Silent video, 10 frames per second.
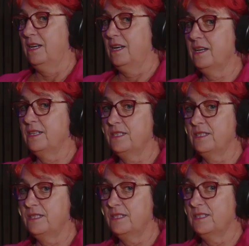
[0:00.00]

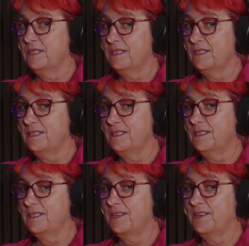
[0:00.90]
And
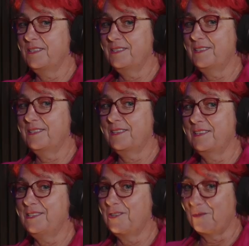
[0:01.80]
science
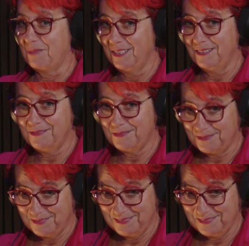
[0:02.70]
is not a belief.